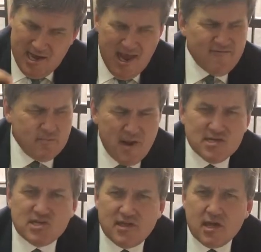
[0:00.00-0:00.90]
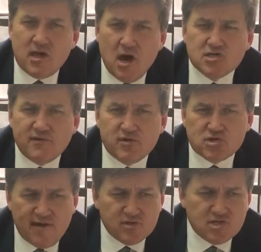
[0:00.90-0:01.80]
11 minutes, I think, cut off the
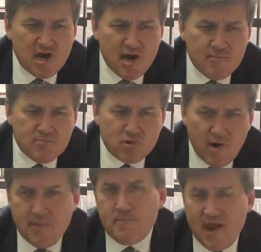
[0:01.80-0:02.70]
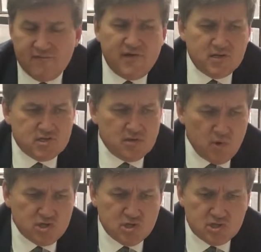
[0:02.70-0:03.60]
travel time. Great benefits to the
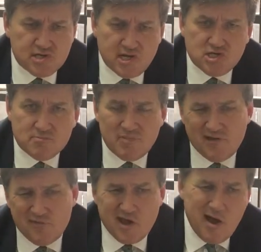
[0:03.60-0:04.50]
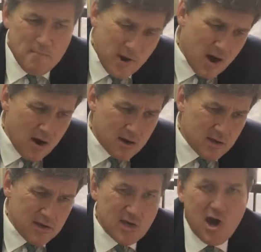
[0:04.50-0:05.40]
Whitchurch station, but if you can't park,
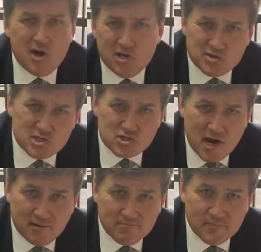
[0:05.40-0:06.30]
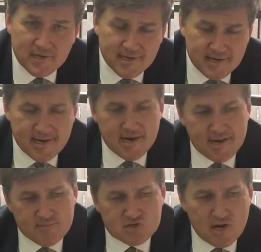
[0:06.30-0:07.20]
you can't use the train.
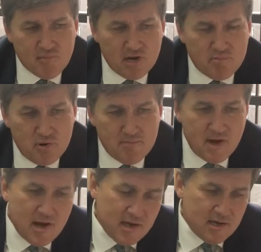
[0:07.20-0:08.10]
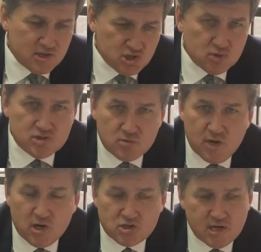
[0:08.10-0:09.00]
So I'm going to put my shoulders to the
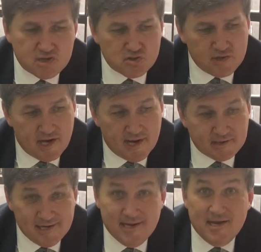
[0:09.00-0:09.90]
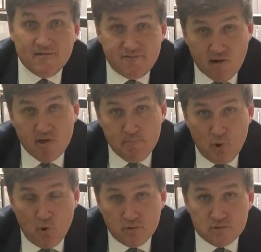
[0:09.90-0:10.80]
wheel on trying to sort that out. Very
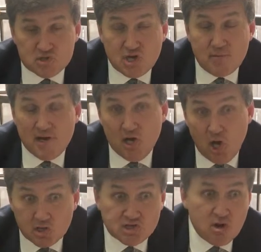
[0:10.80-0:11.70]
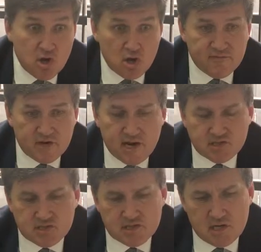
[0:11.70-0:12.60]
important. There's going to be lots going on over the
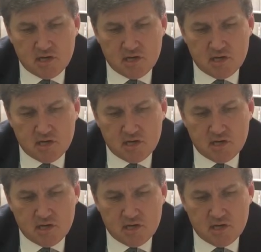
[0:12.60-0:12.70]
next